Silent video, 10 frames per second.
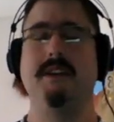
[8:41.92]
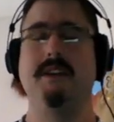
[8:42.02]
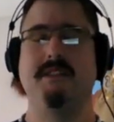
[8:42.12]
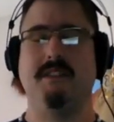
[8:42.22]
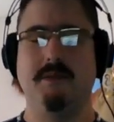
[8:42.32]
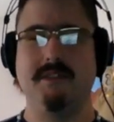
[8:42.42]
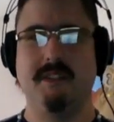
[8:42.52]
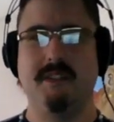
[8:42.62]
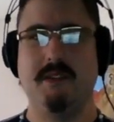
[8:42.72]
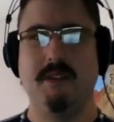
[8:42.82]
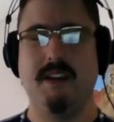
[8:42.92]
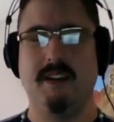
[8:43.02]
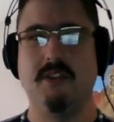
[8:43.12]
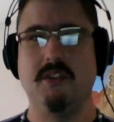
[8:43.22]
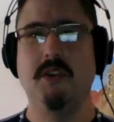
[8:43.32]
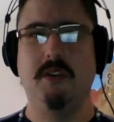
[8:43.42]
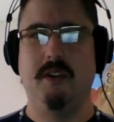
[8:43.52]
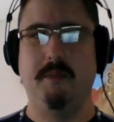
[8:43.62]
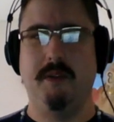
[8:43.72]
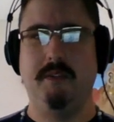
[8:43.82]
basically was the guy's hood
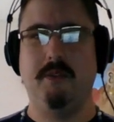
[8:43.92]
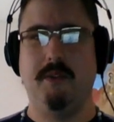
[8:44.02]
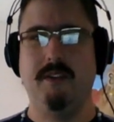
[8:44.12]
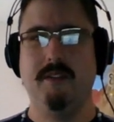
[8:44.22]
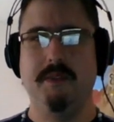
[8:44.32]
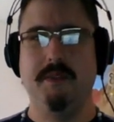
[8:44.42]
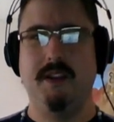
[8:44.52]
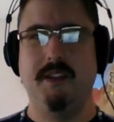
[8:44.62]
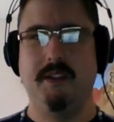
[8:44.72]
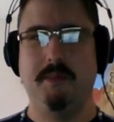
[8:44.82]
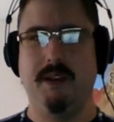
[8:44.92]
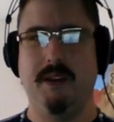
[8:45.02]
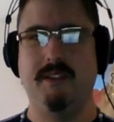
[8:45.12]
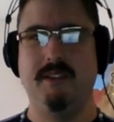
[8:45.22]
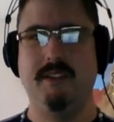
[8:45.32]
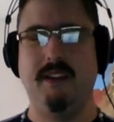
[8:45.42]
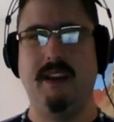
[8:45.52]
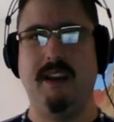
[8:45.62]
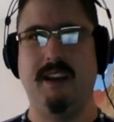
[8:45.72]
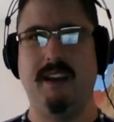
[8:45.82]
ornament for a little bit.
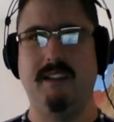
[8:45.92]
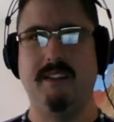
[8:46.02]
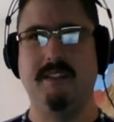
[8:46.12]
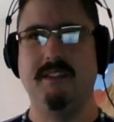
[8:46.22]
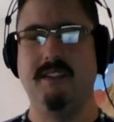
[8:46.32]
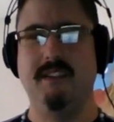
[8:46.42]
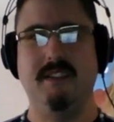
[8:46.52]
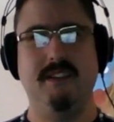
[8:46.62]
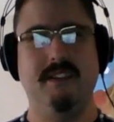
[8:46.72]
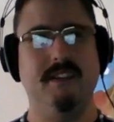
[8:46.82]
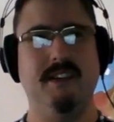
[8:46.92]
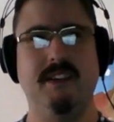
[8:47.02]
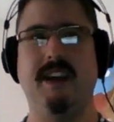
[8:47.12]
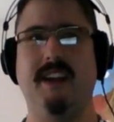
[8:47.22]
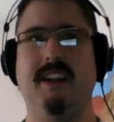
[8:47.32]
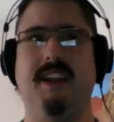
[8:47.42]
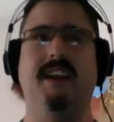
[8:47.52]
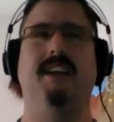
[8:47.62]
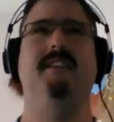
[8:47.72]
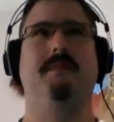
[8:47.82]
And yeah, and he
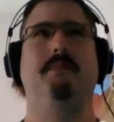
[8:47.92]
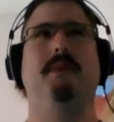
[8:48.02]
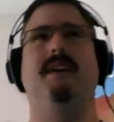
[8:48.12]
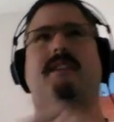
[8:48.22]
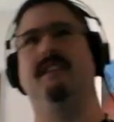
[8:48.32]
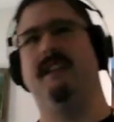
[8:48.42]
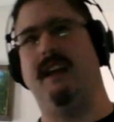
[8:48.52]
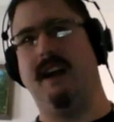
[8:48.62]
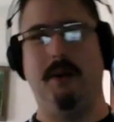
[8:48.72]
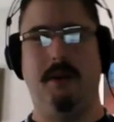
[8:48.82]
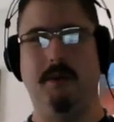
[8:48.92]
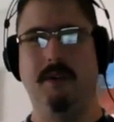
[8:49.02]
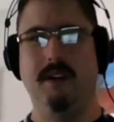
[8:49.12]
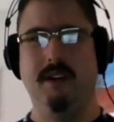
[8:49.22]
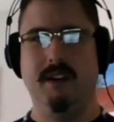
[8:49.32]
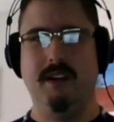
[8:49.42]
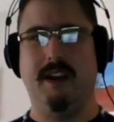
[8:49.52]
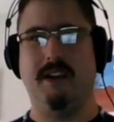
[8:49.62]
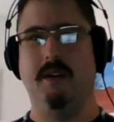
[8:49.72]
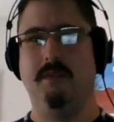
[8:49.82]
hits the brakes, and then I go
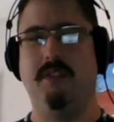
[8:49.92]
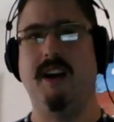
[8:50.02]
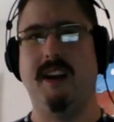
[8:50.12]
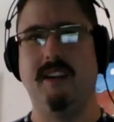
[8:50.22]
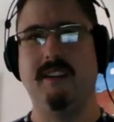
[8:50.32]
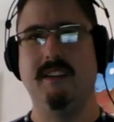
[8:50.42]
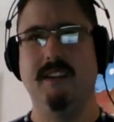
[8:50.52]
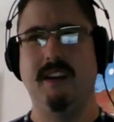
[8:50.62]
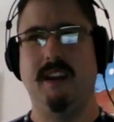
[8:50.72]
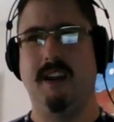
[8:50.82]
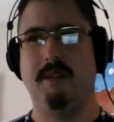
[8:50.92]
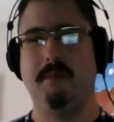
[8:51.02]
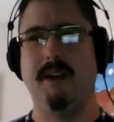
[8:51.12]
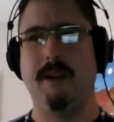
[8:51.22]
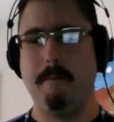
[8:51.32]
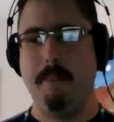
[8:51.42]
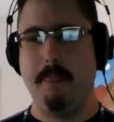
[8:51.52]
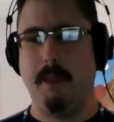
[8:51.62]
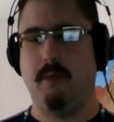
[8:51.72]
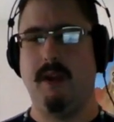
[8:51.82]
flying, and my
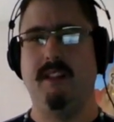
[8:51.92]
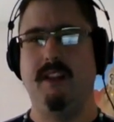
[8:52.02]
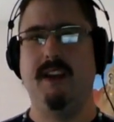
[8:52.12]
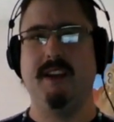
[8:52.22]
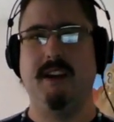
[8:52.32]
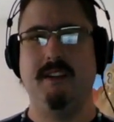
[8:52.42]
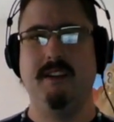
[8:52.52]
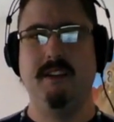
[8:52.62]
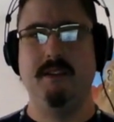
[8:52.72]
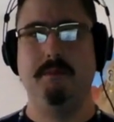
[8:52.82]
right leg got